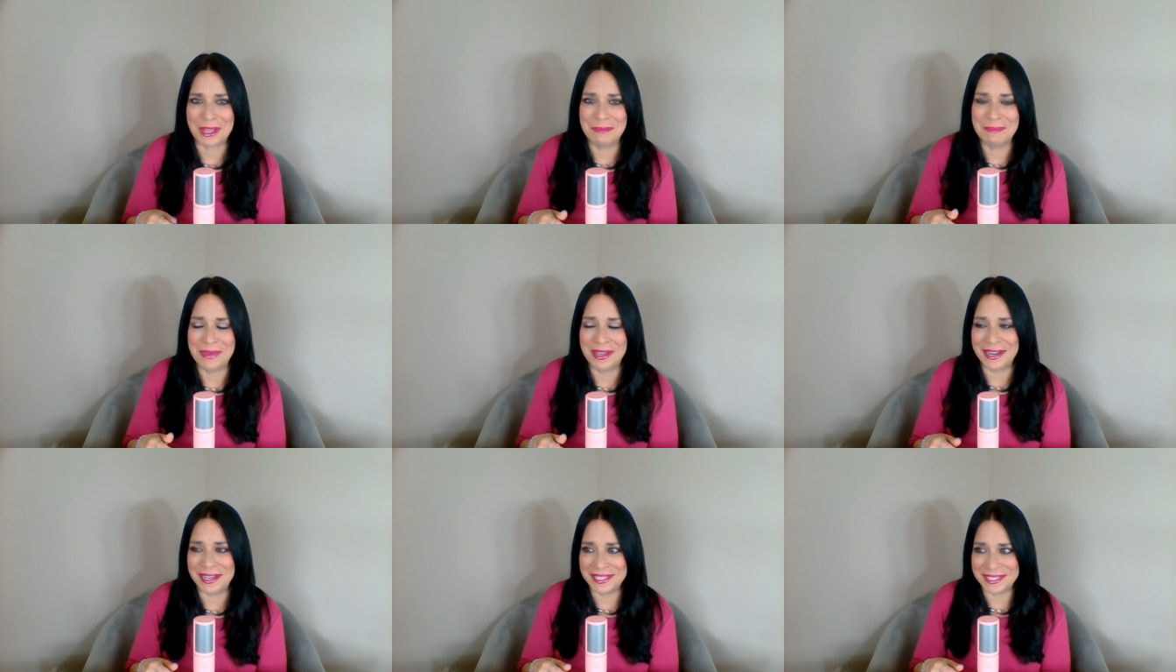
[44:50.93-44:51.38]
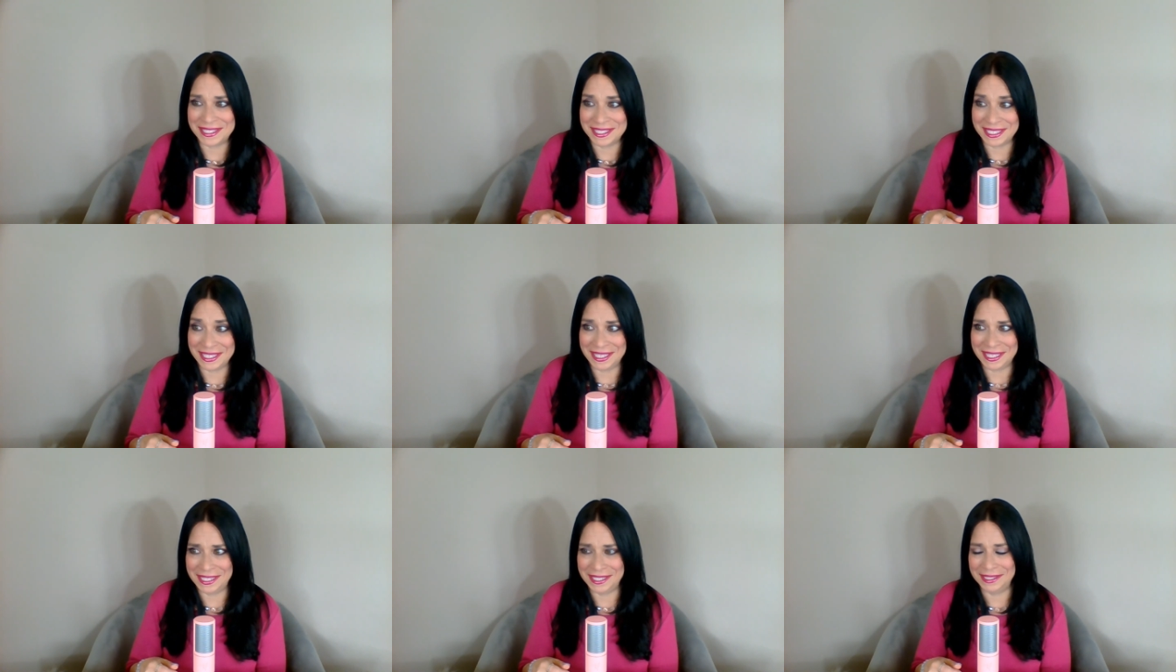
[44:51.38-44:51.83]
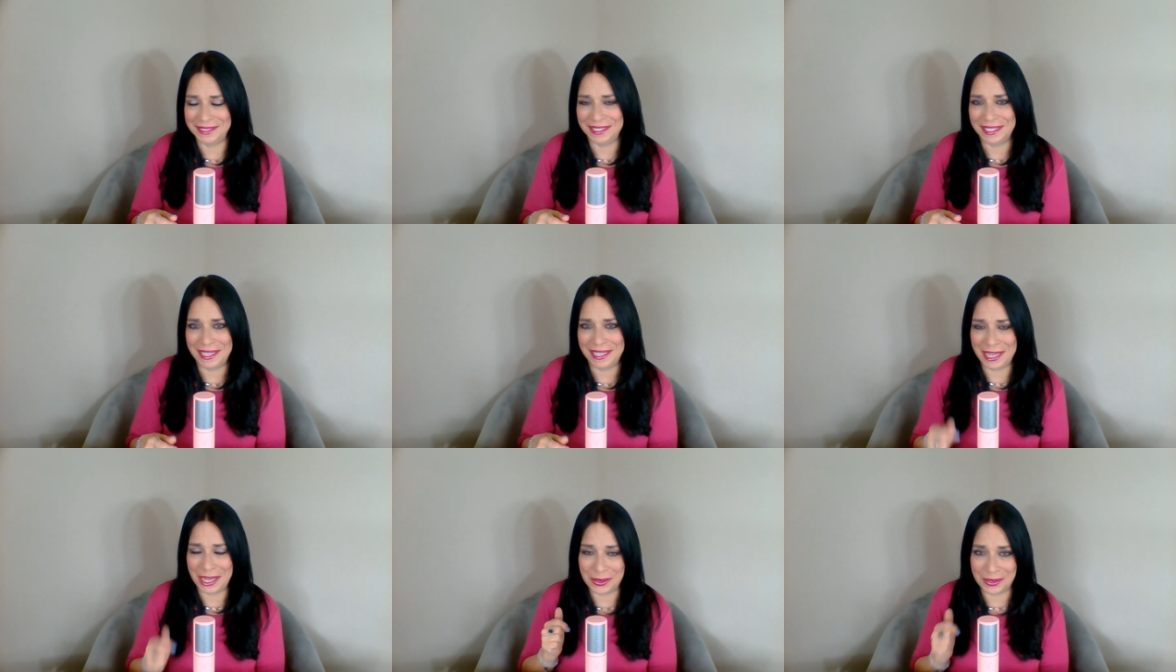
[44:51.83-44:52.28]
But I see
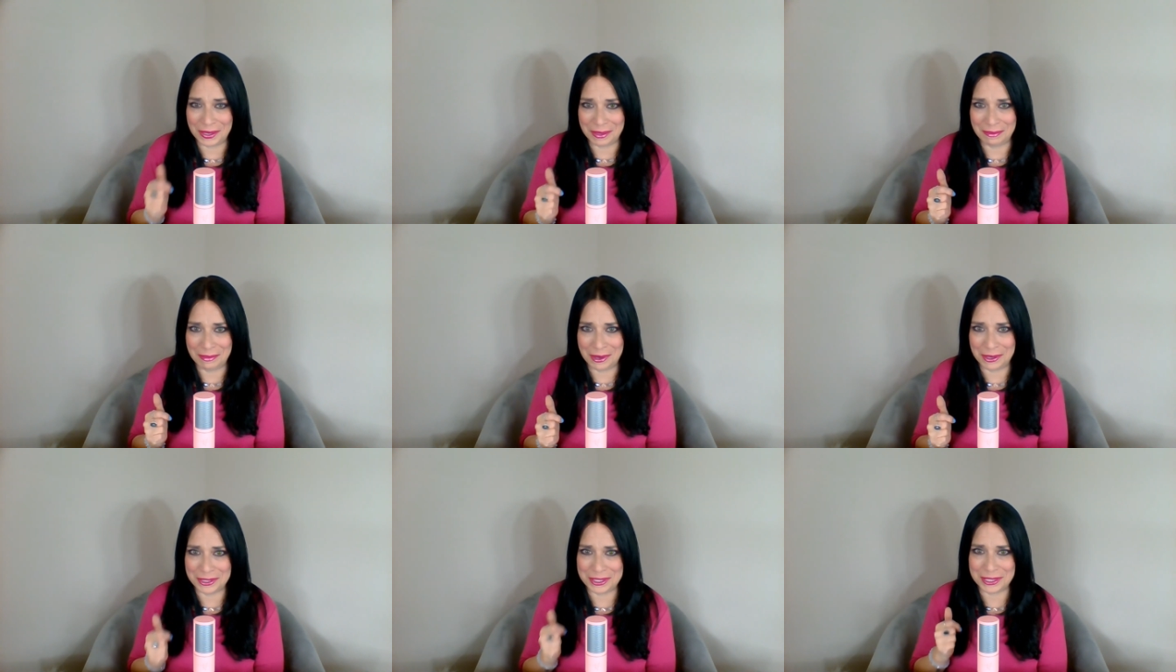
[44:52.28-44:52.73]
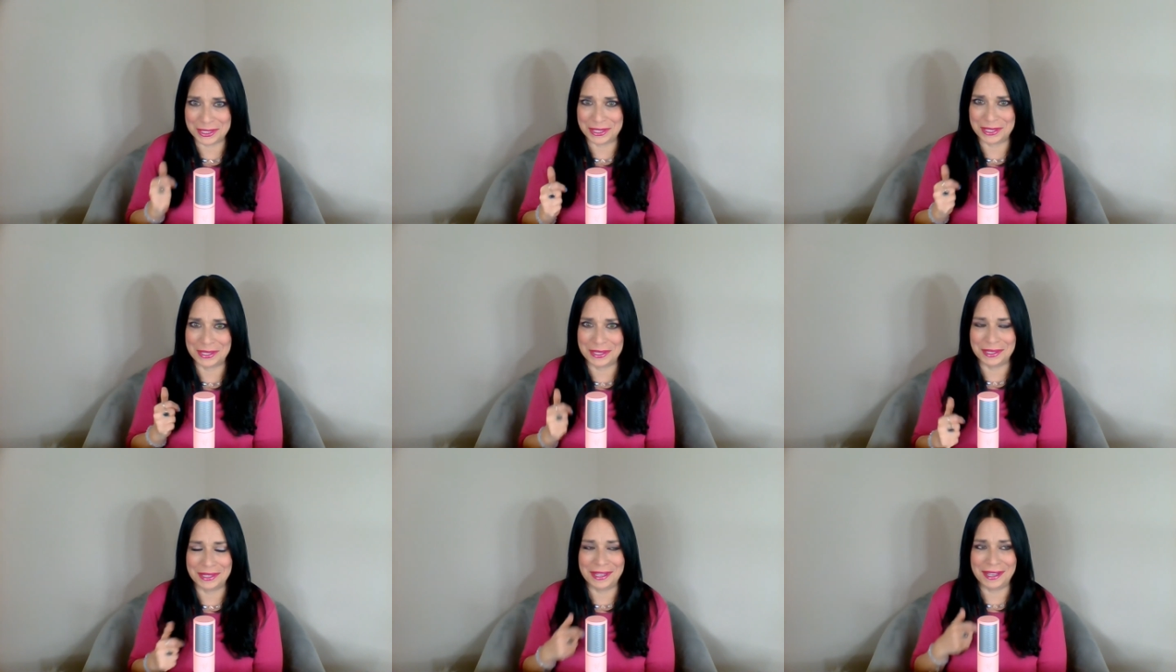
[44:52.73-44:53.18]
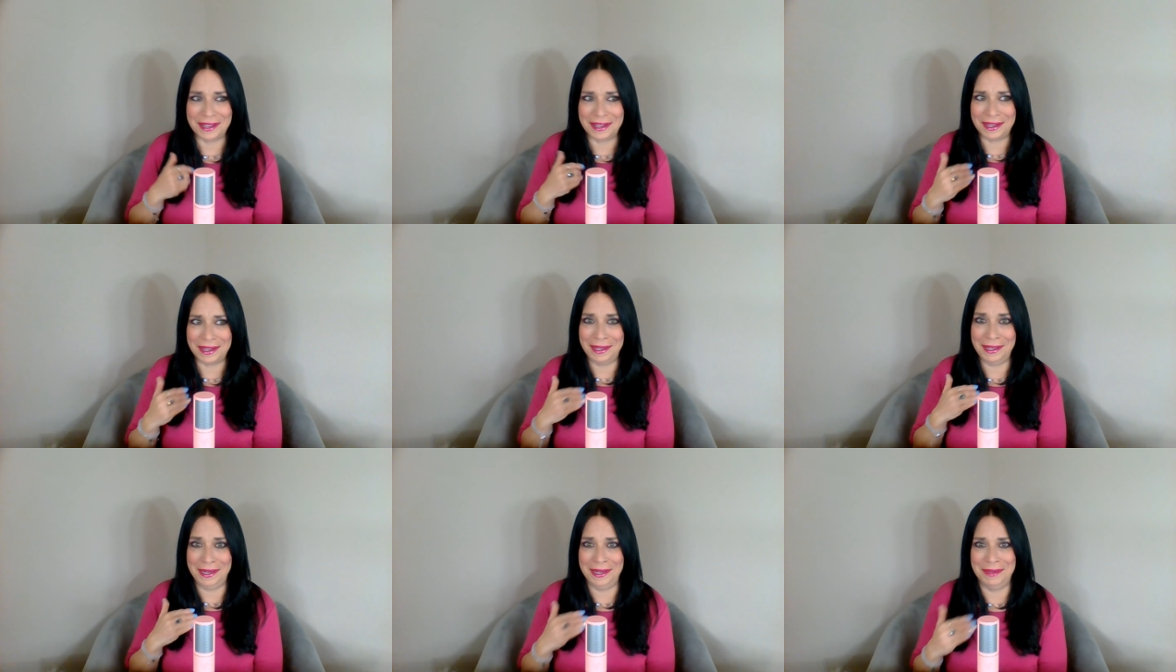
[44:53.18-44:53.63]
how emotional
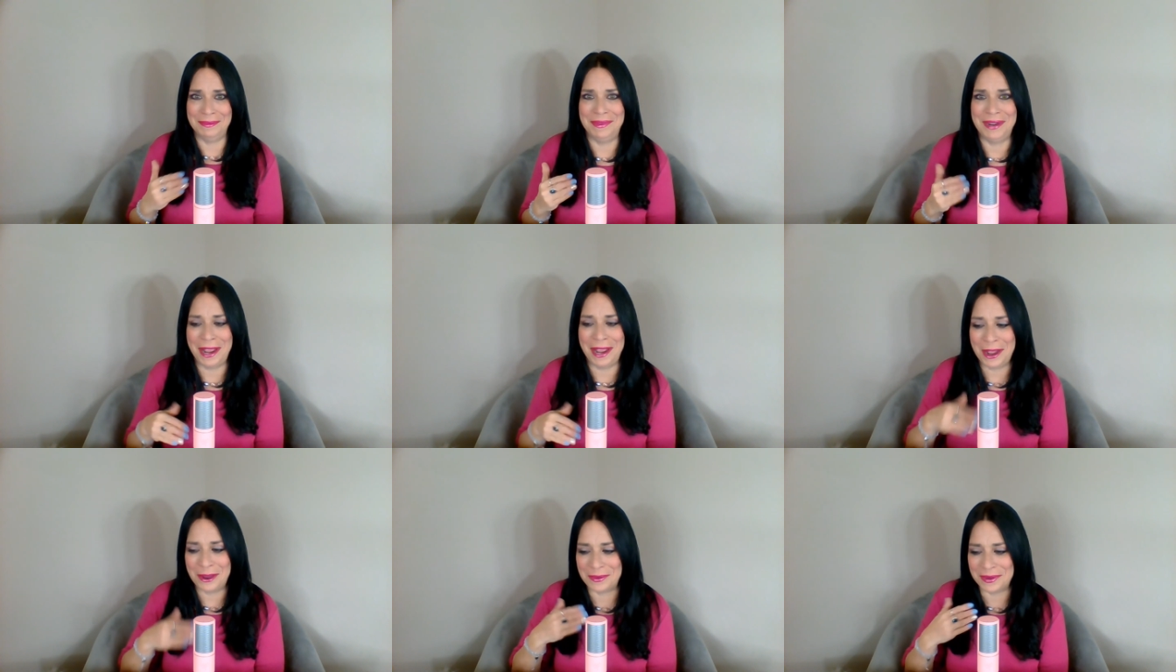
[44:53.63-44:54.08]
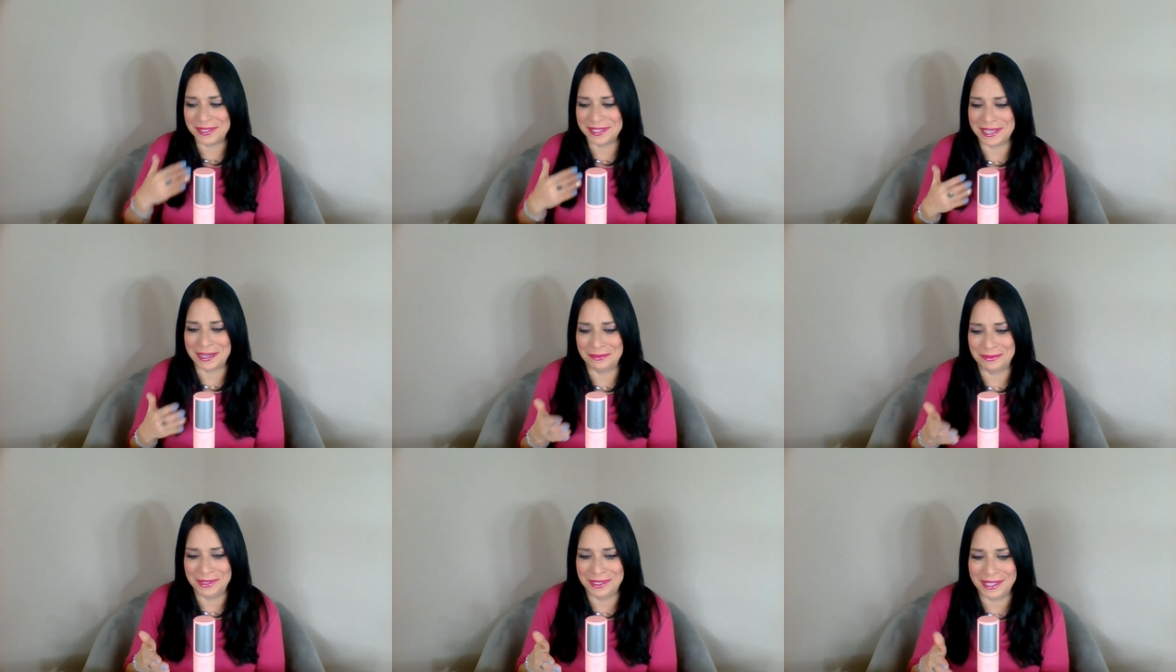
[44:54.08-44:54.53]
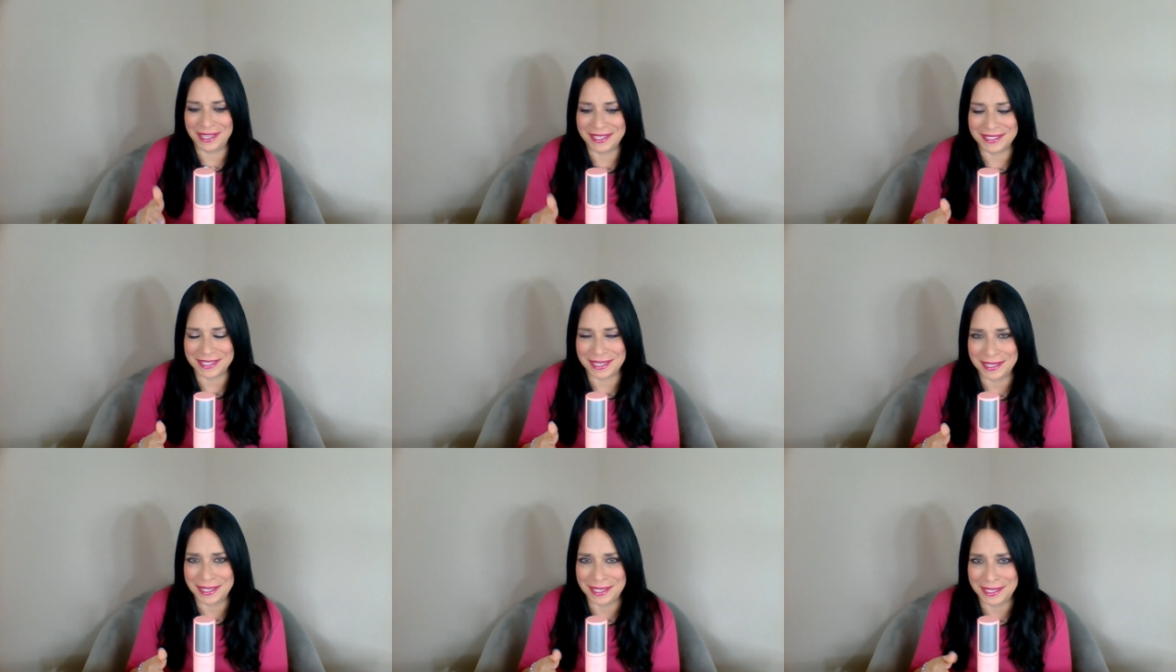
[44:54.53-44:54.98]
I am now once I
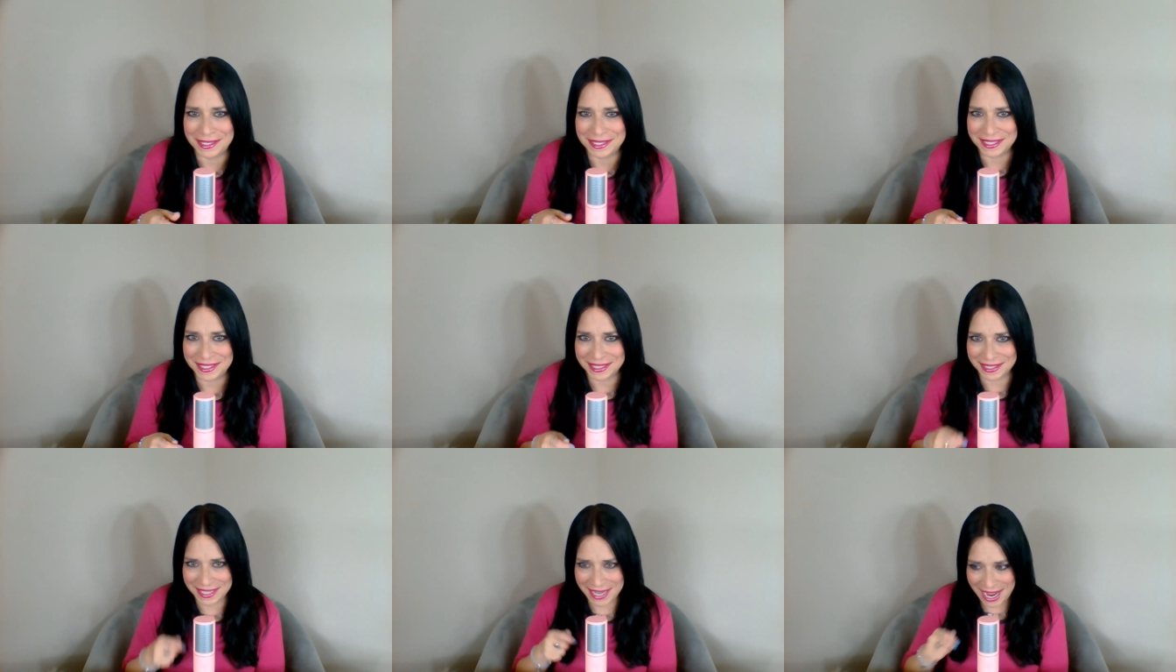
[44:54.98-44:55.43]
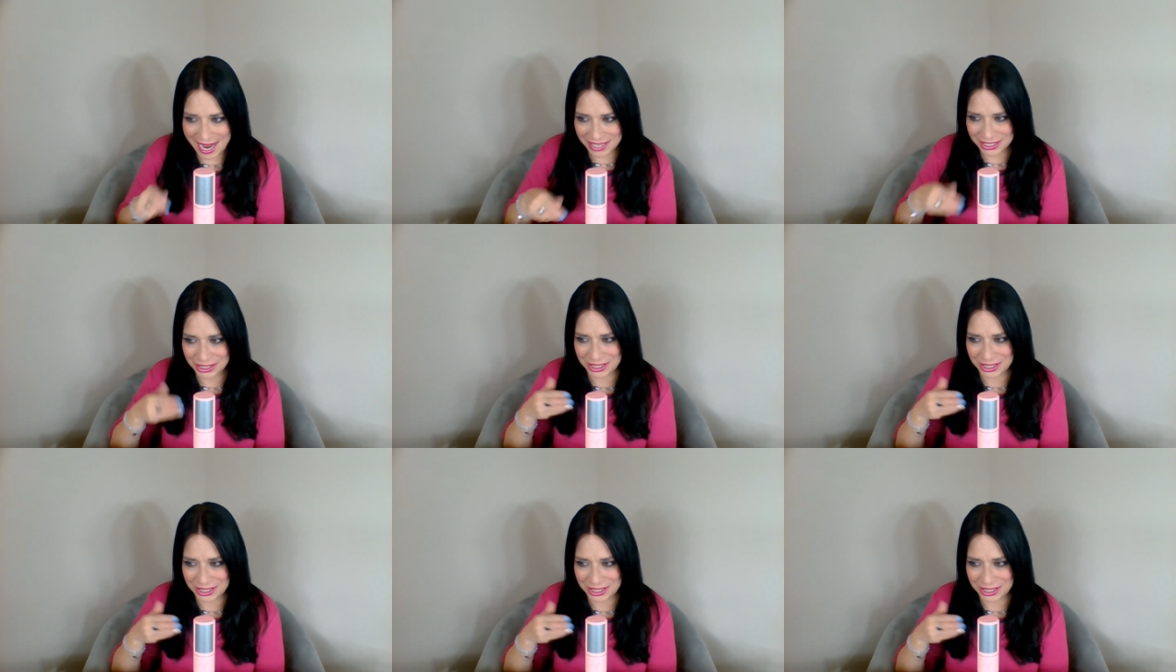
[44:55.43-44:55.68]
realized I needed to detach,